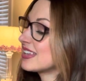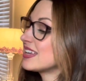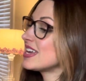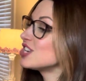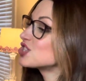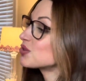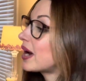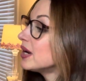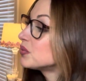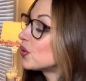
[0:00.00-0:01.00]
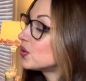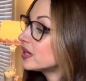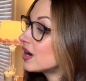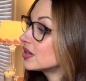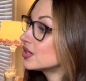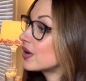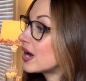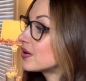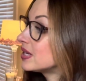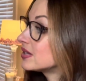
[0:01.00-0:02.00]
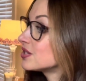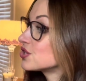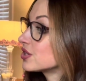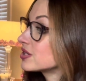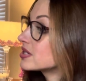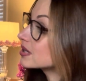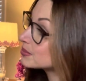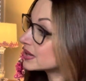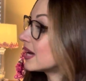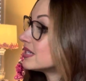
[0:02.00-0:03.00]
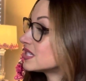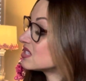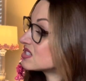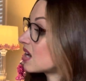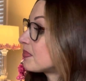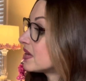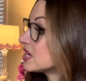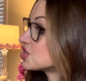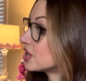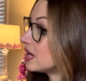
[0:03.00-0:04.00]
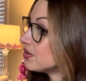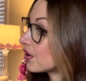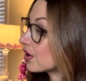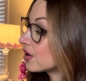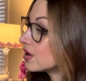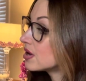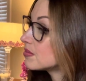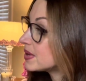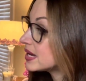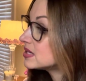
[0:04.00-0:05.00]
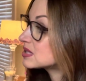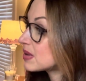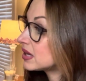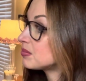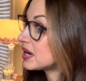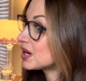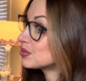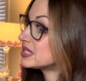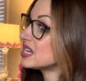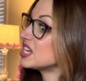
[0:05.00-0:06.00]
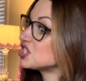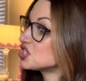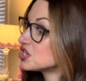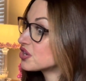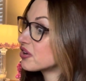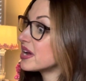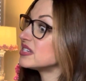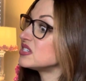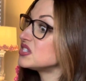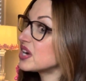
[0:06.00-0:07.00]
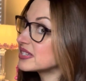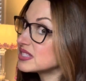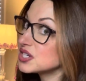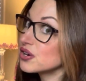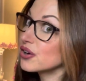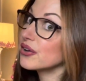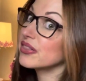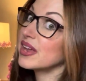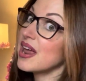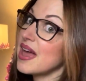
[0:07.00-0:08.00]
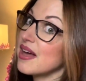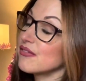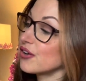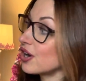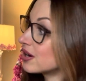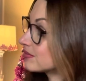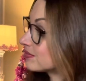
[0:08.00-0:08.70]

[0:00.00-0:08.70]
He tried rolling on the ground in the dirt, but that didn't stop the itching either. Big Smelly Bear was itchier and dustier than ever.